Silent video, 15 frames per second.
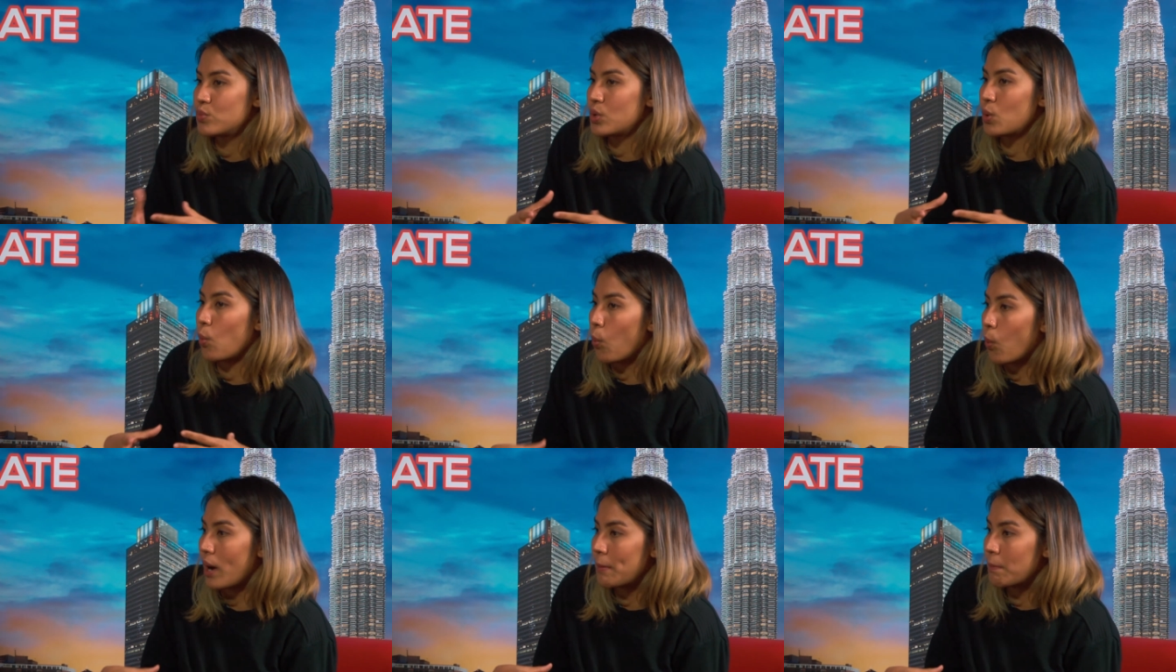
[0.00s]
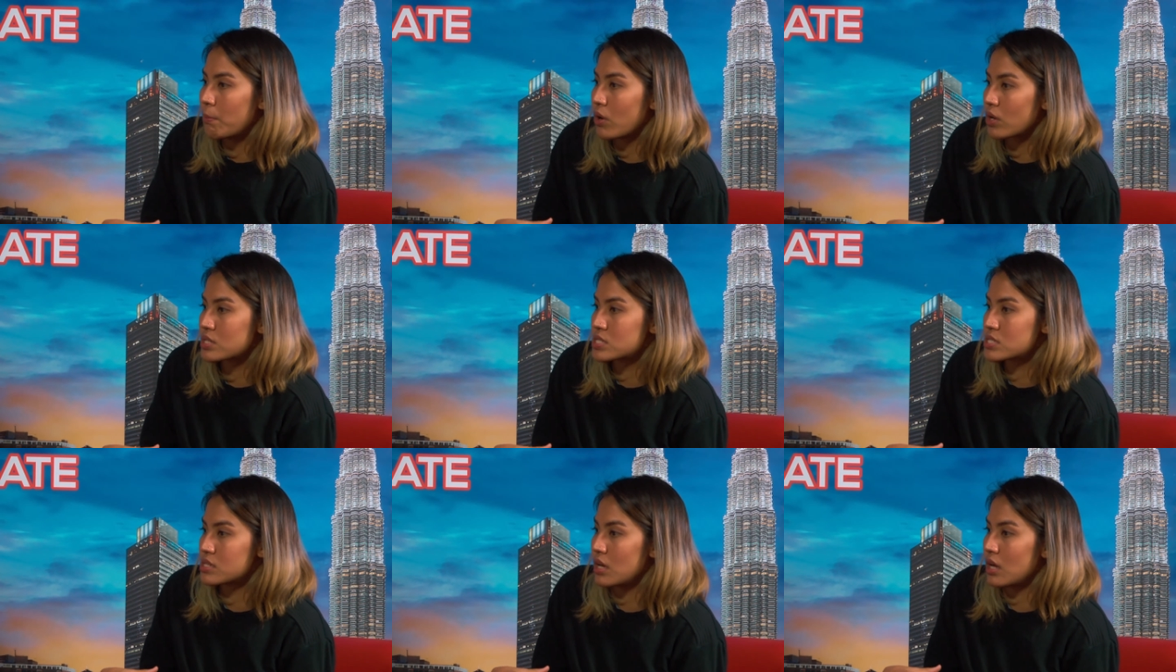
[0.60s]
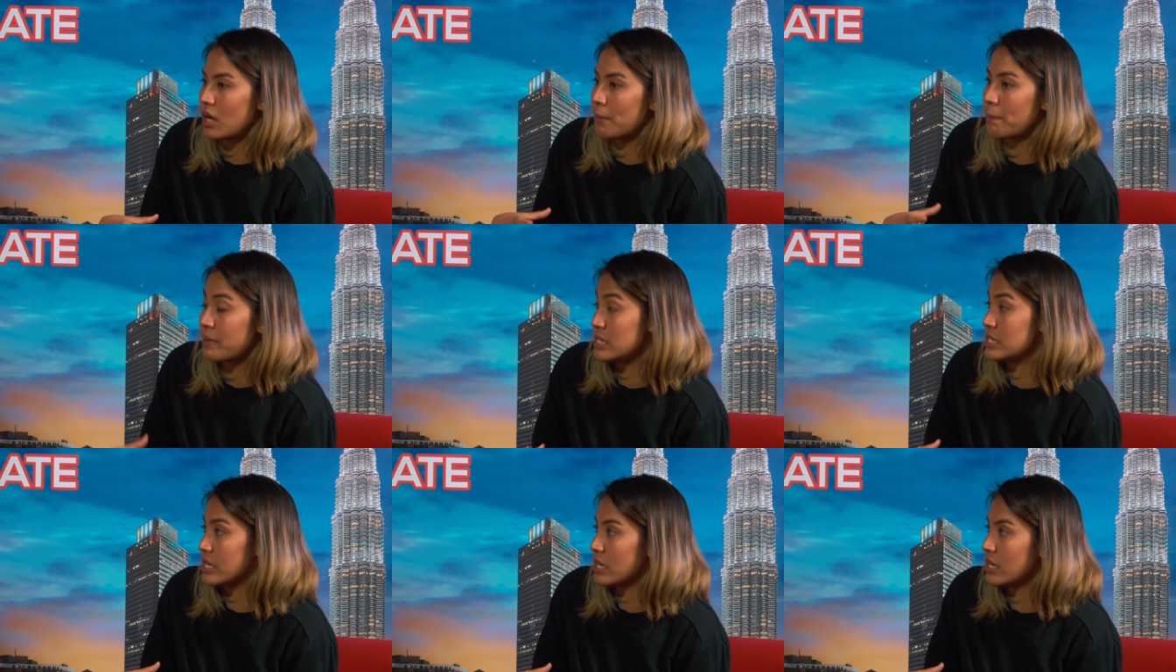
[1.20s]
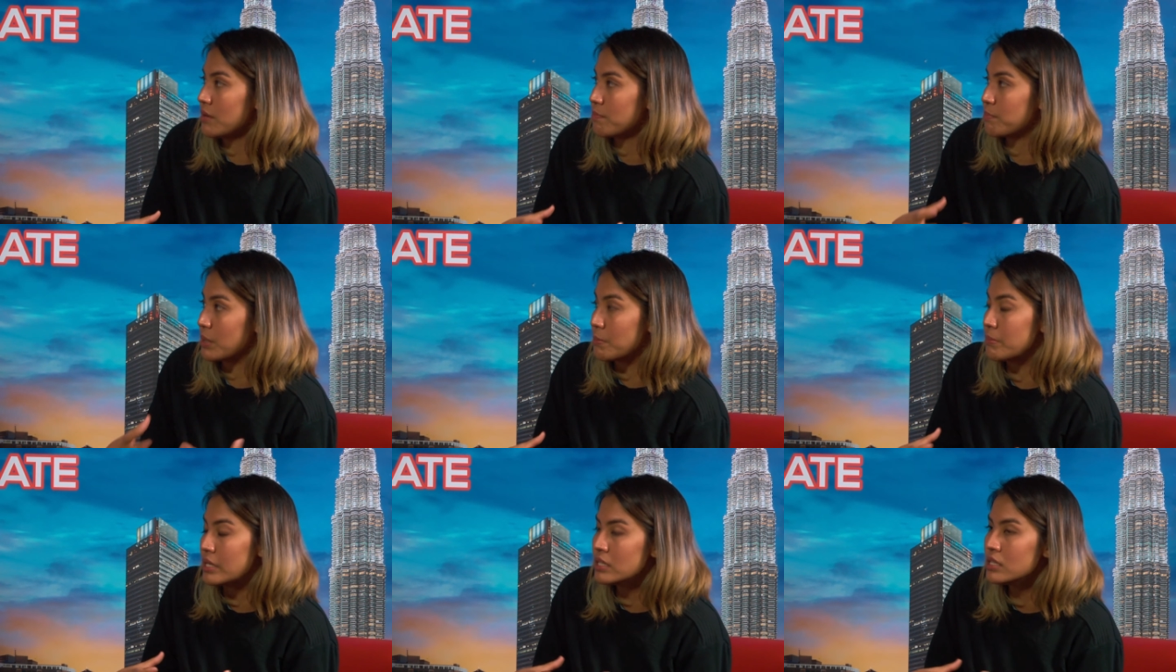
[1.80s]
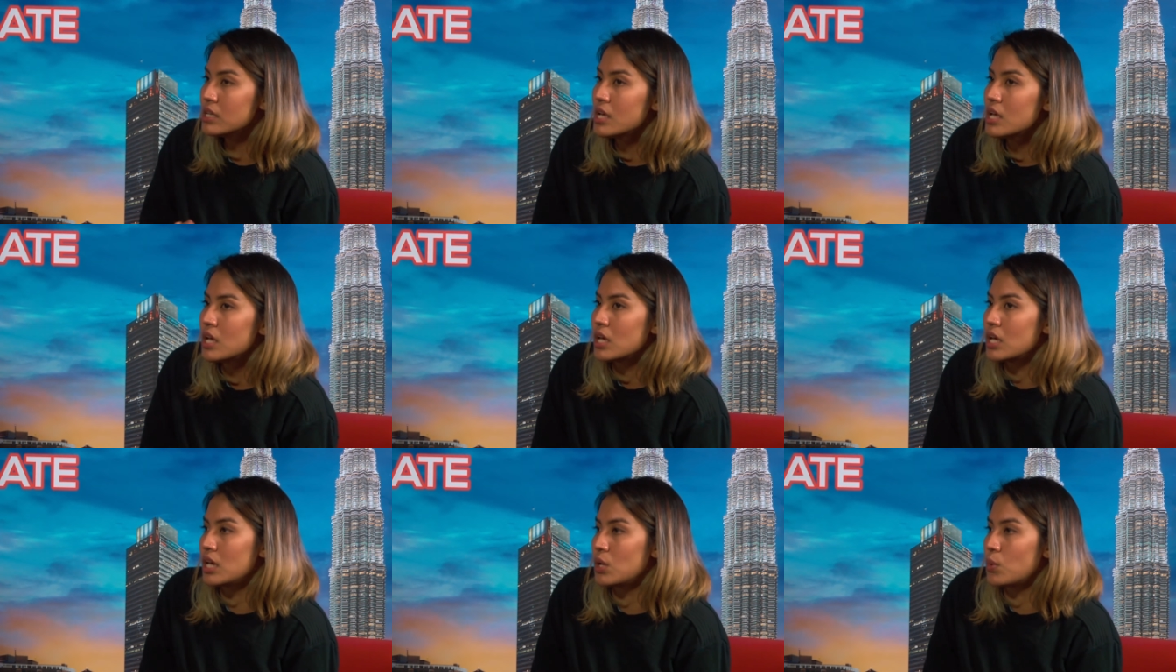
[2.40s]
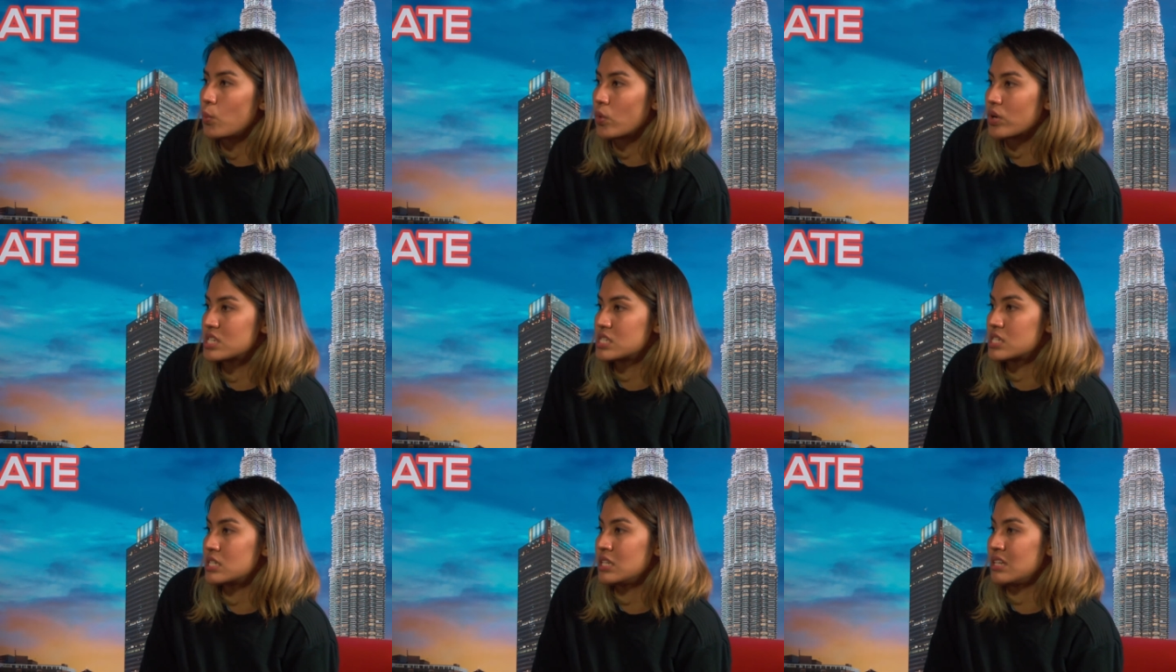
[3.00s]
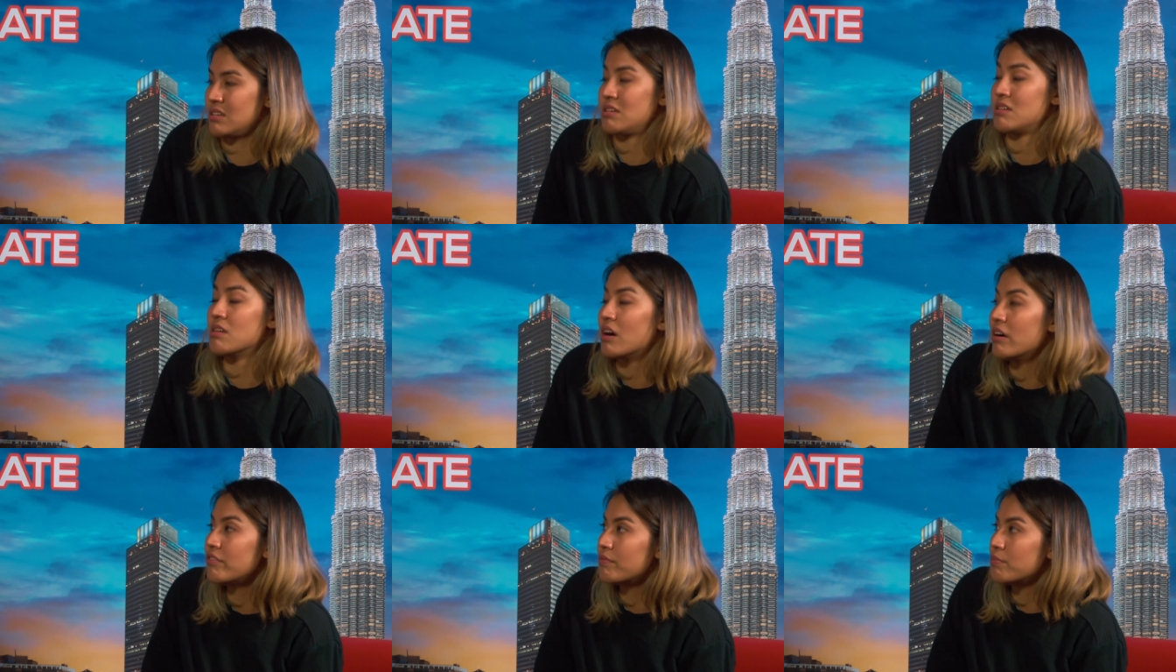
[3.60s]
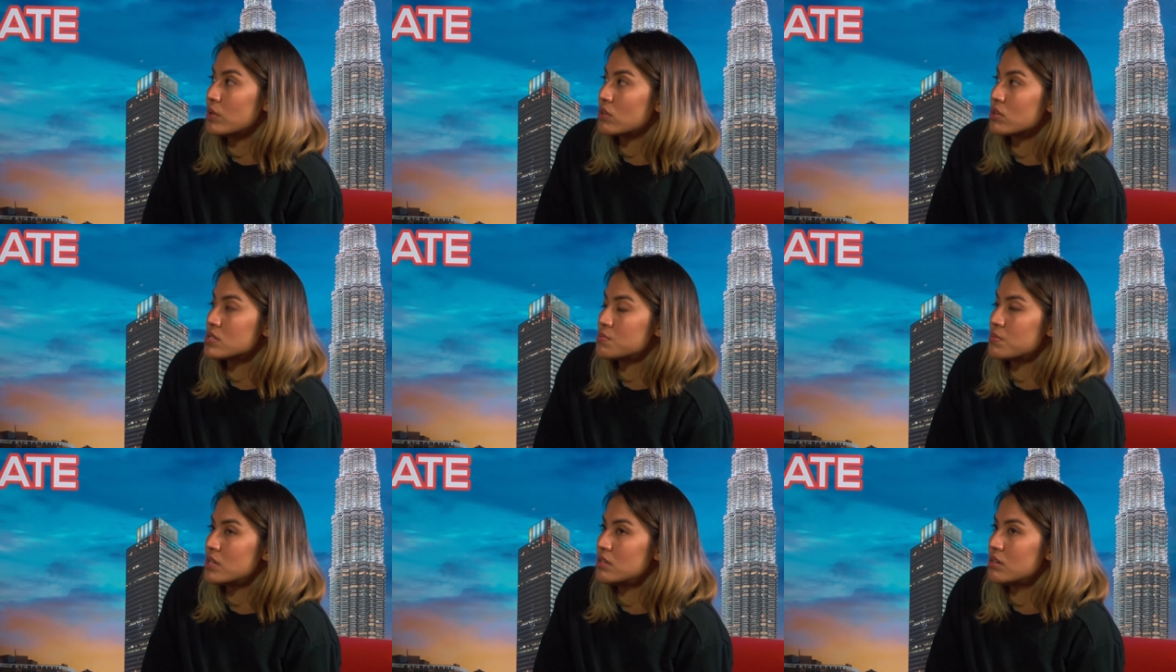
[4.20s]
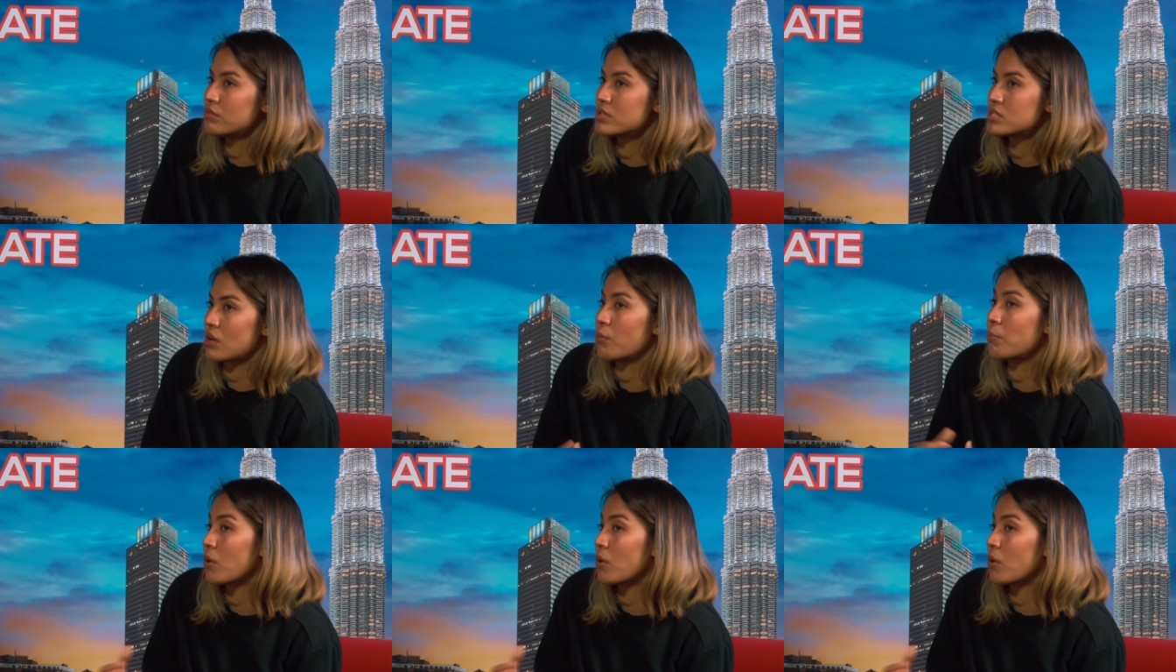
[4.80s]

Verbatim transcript: with one box per day, per meal, it wasn't enough because many of us, our